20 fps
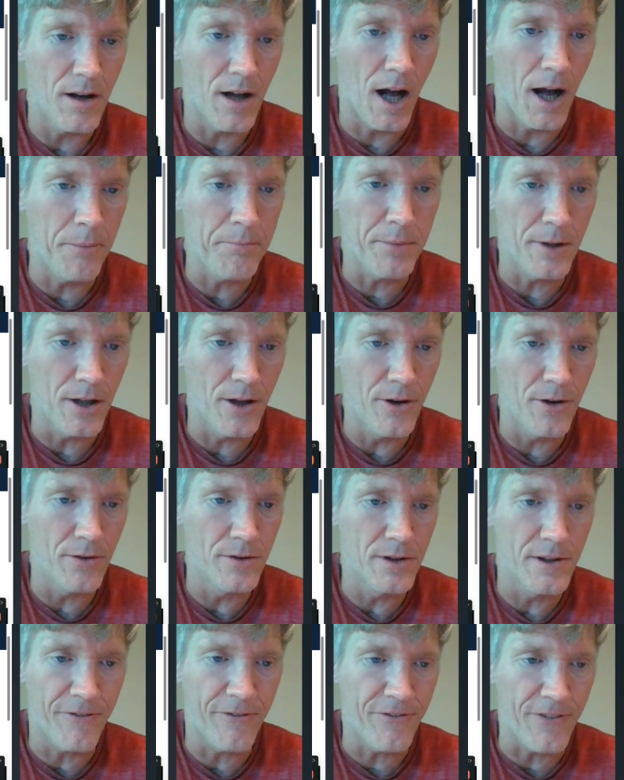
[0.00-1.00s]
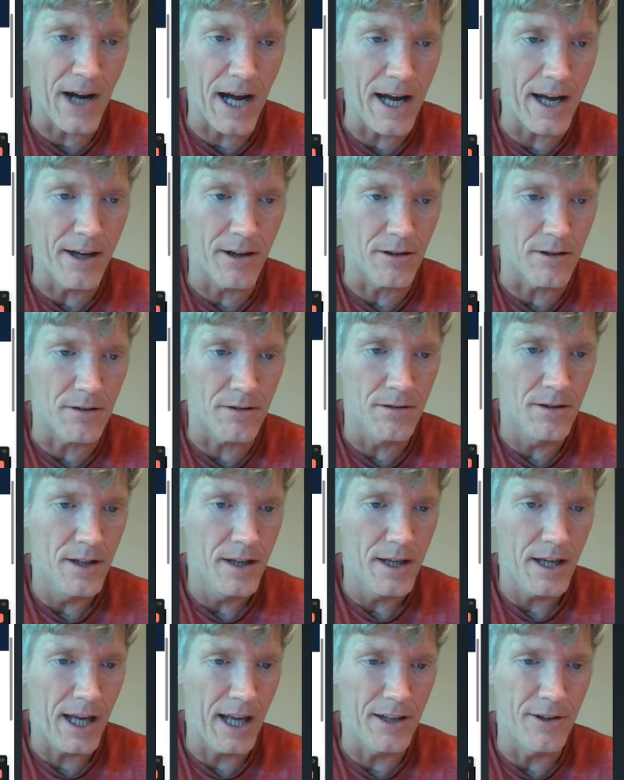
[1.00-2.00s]
upload the file
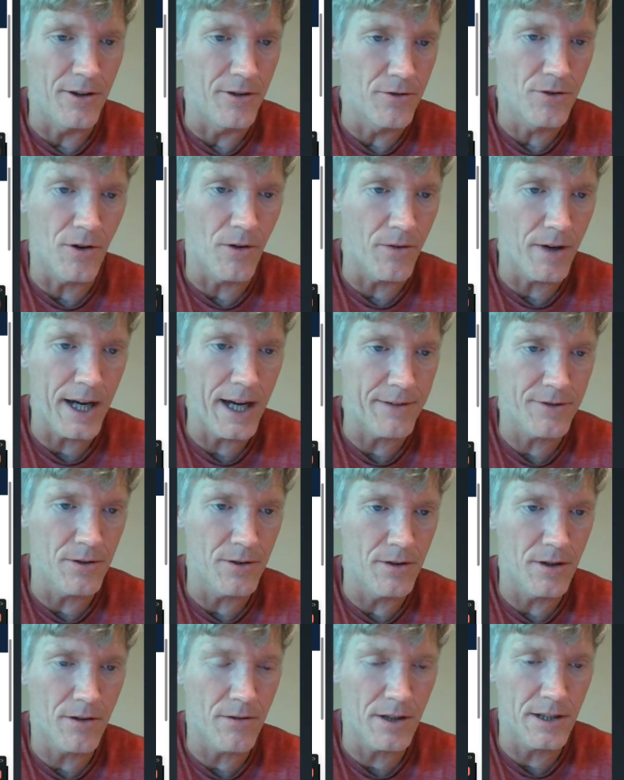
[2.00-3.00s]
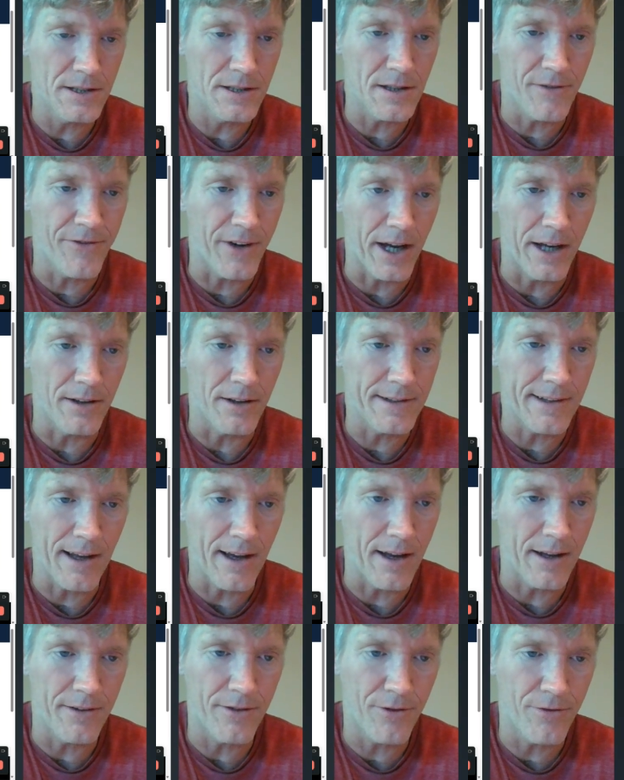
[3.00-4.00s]
and you don't have to increase the file
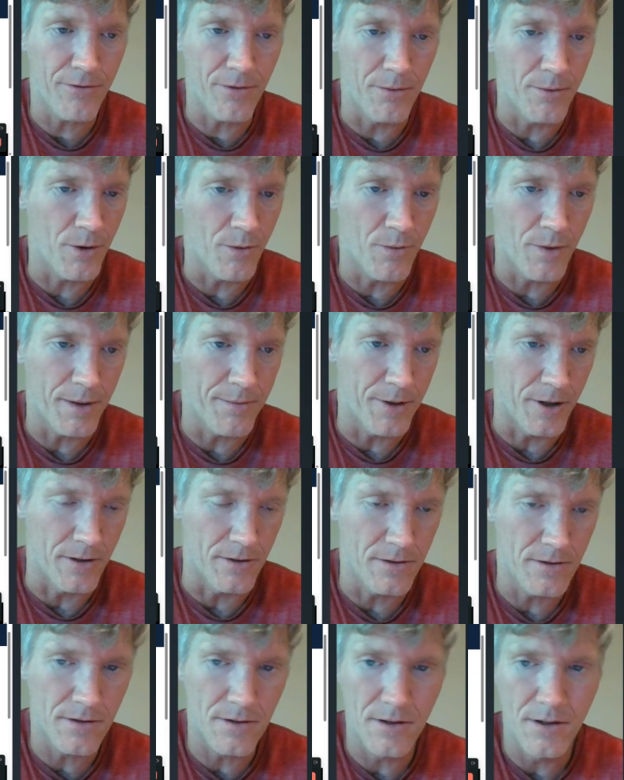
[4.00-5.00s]
size from your web host.